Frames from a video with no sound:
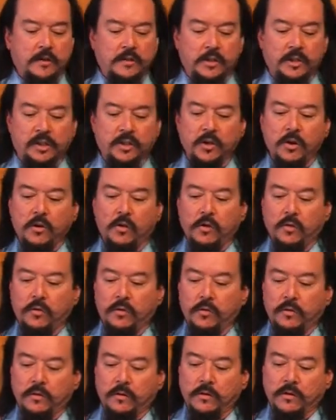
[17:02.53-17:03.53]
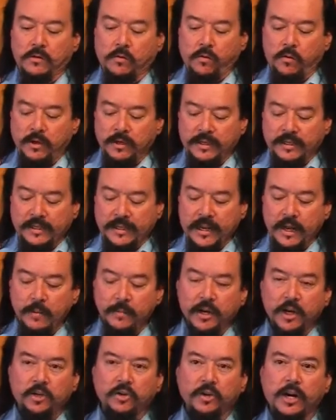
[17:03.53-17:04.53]
So what today I'm
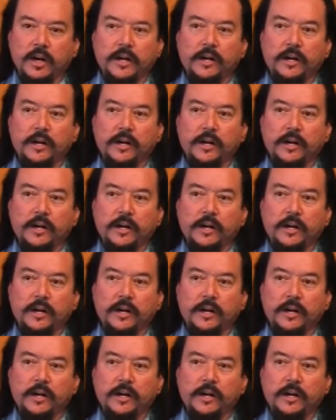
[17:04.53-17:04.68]
going to try